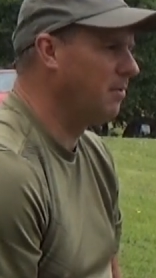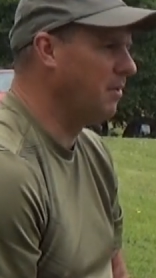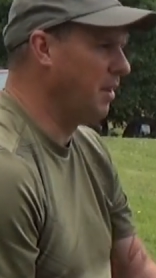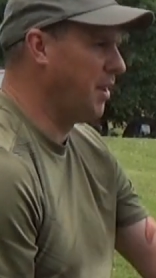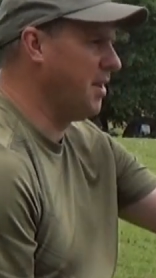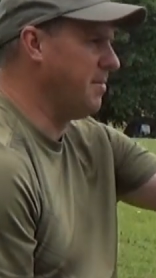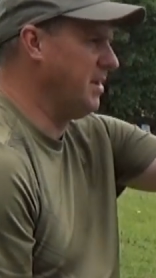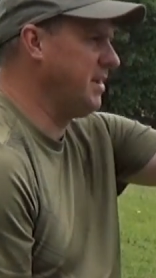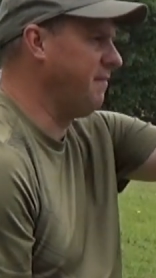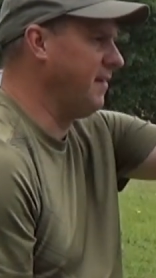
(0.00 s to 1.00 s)
Oh, the sun
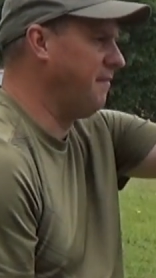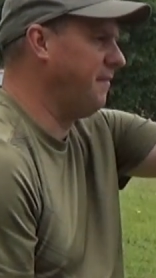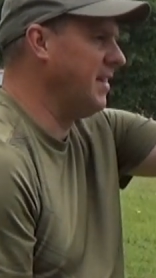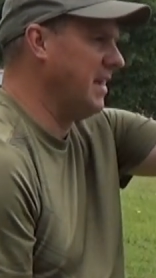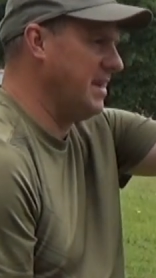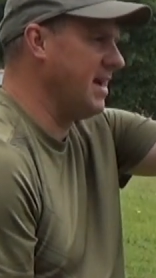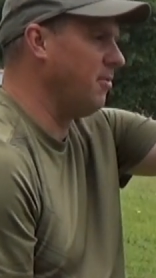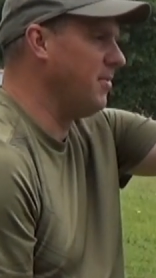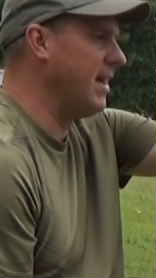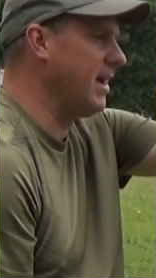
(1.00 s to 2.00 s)
are definitely feeding
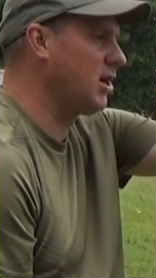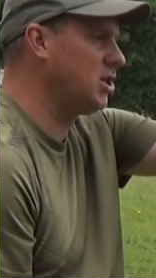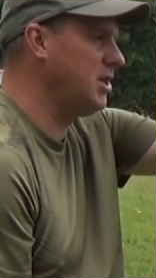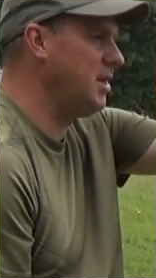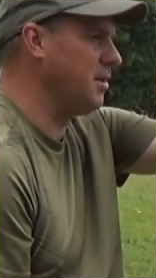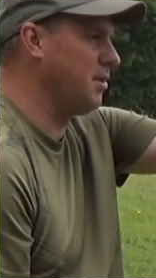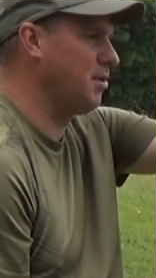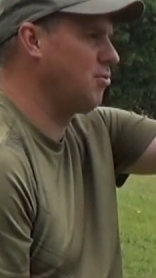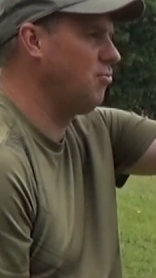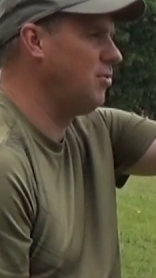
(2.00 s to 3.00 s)
down there.
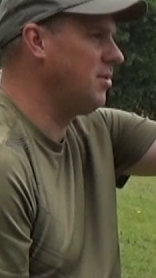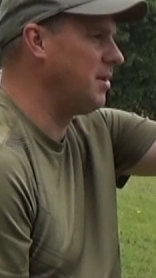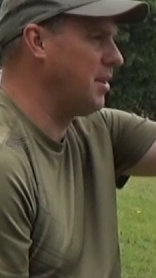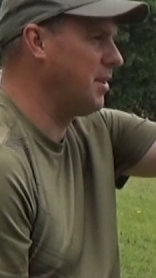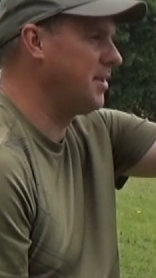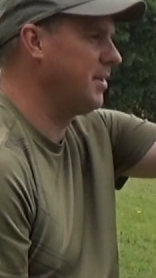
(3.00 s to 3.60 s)
Jesus Christ.